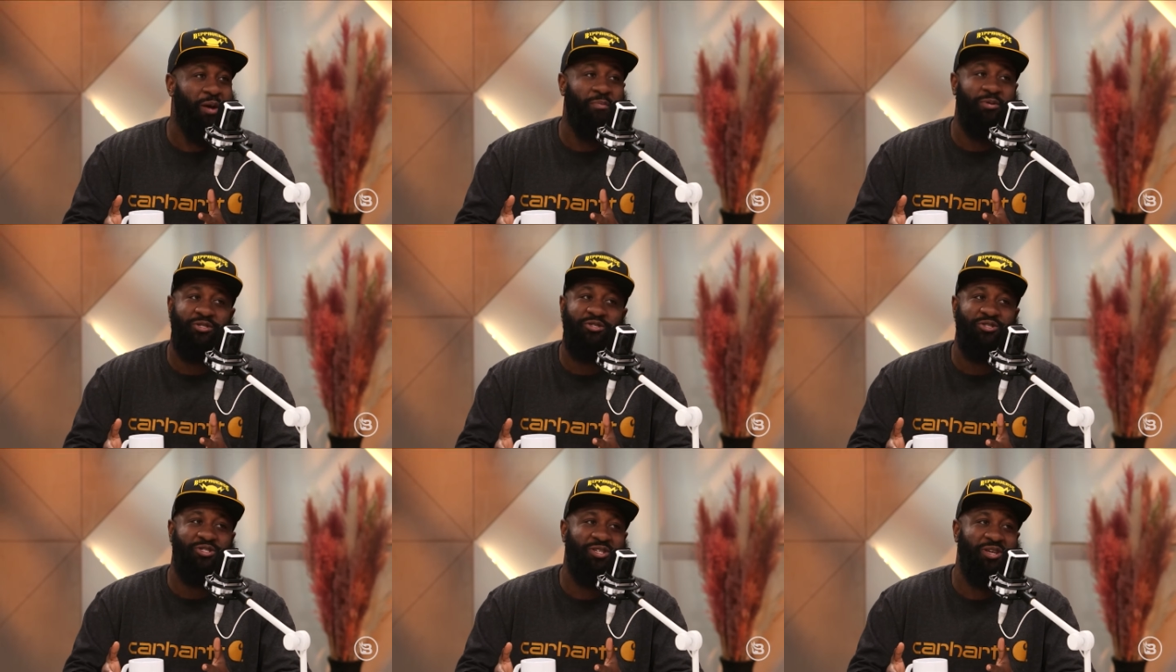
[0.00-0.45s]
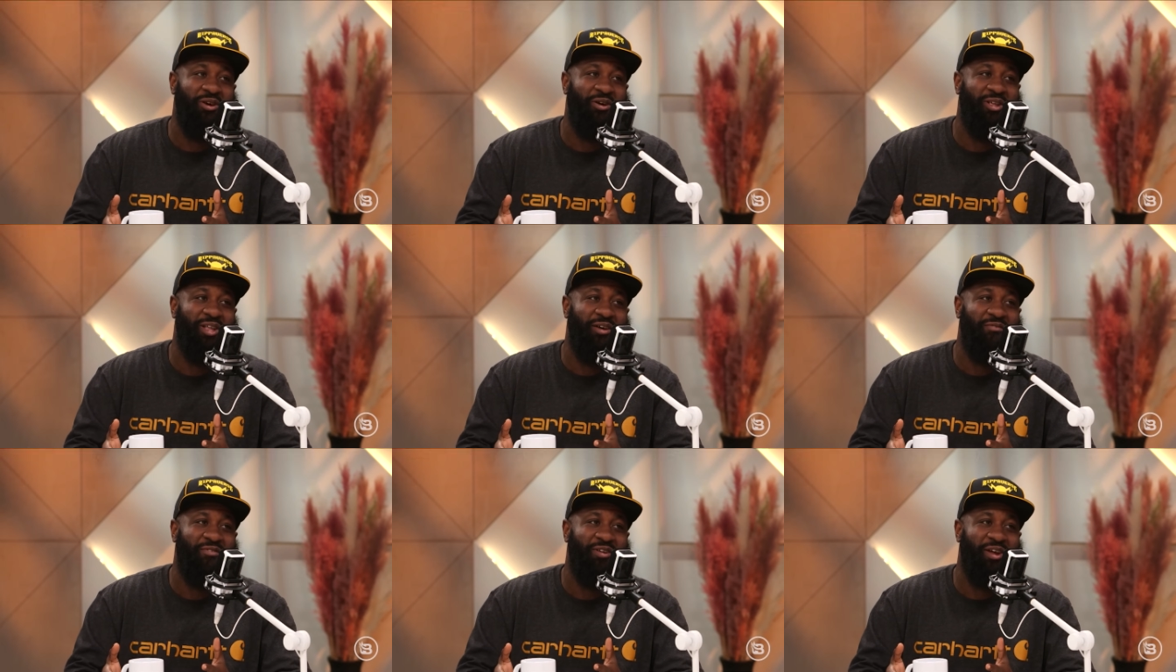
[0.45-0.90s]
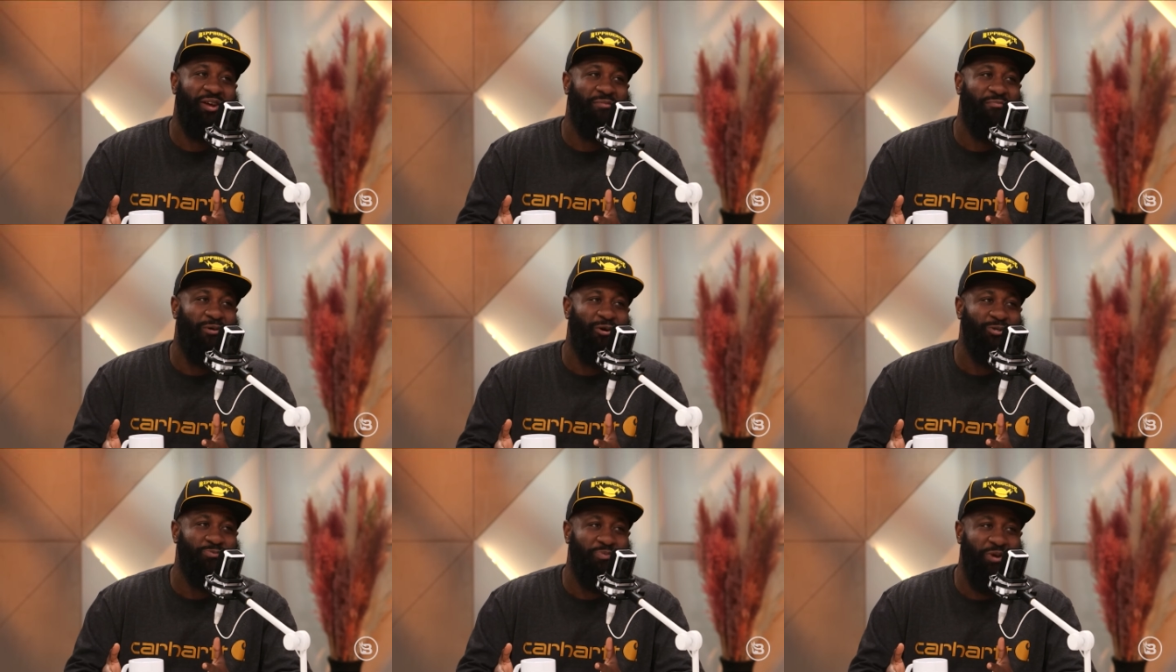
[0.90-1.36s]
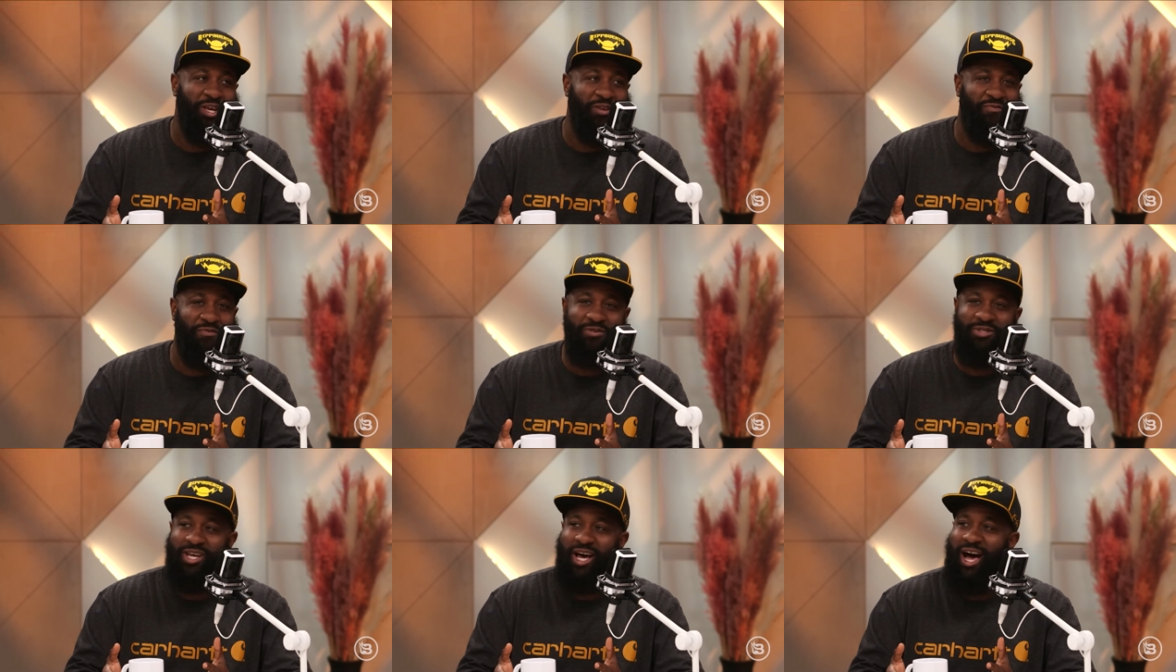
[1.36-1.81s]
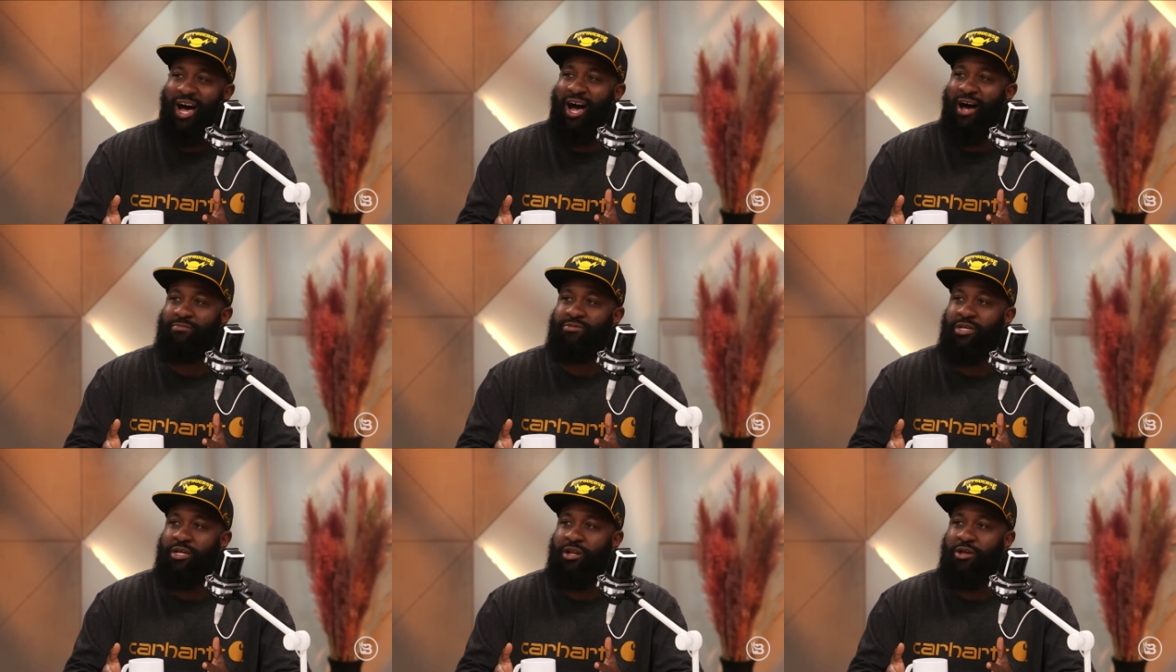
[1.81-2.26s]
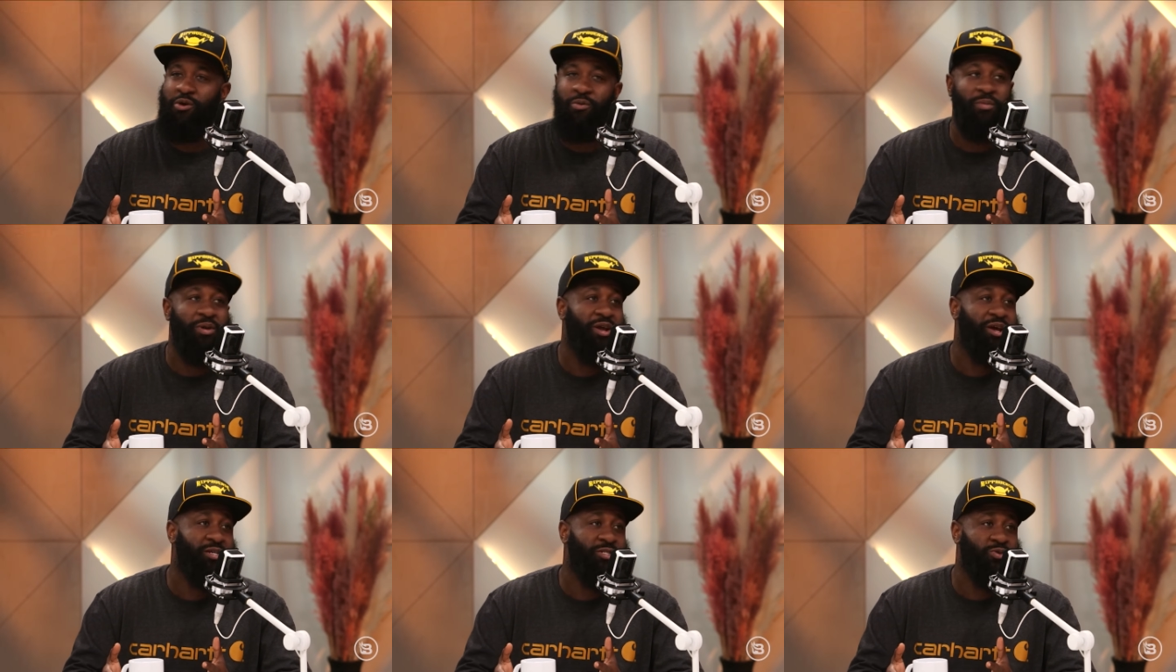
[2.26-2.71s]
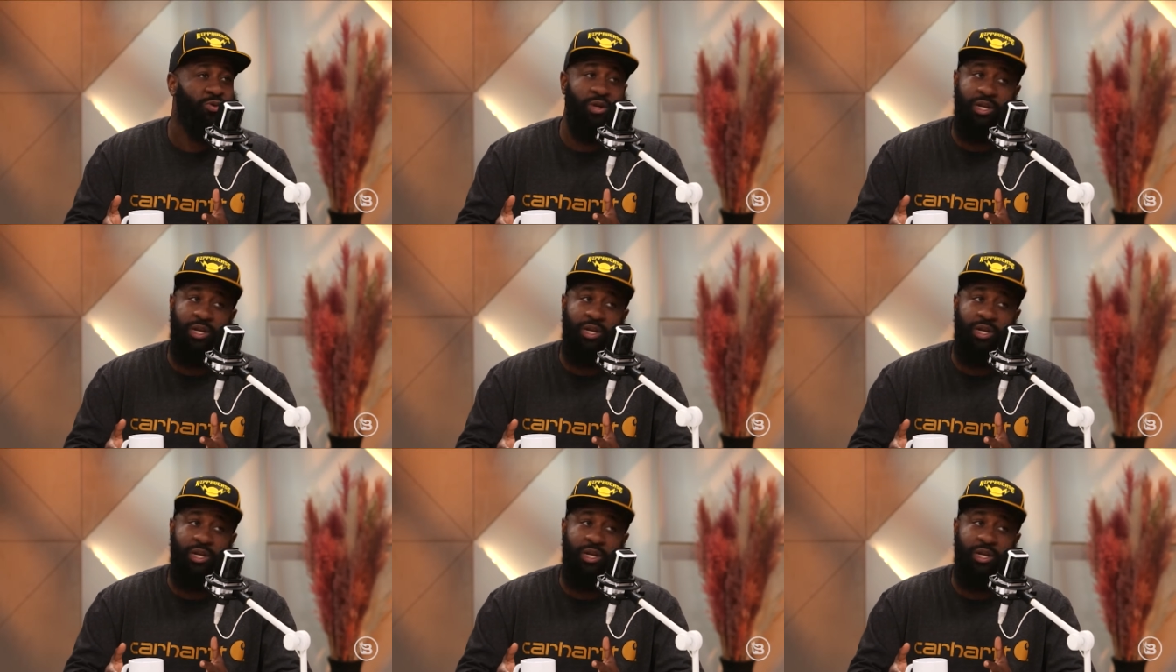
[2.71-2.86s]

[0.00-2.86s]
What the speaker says: But you're still right. Living in the most peaceful times in human history.